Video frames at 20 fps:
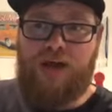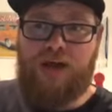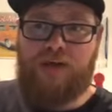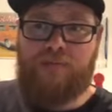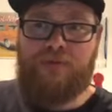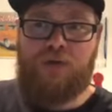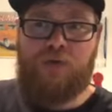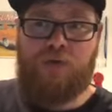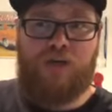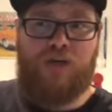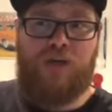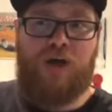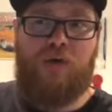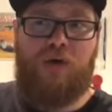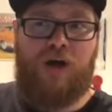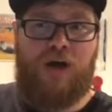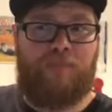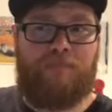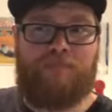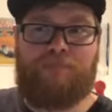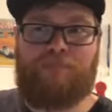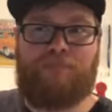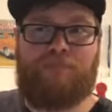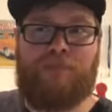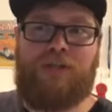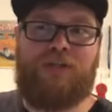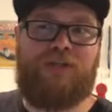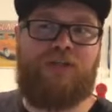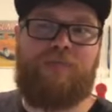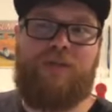You can go up
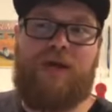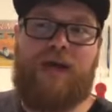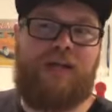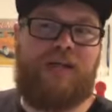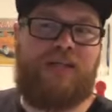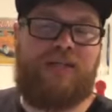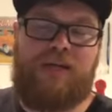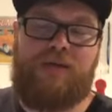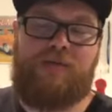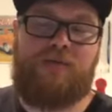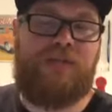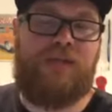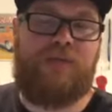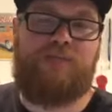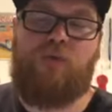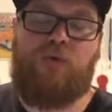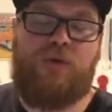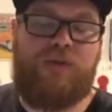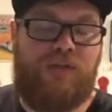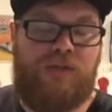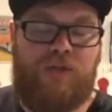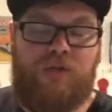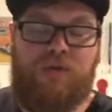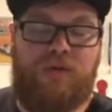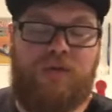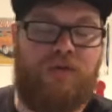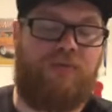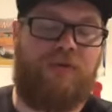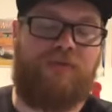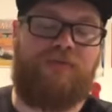plus or minus, I would say 0.2, and
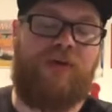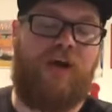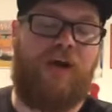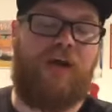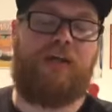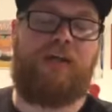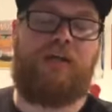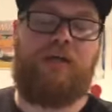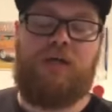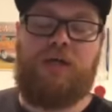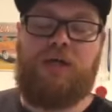you'd be fine.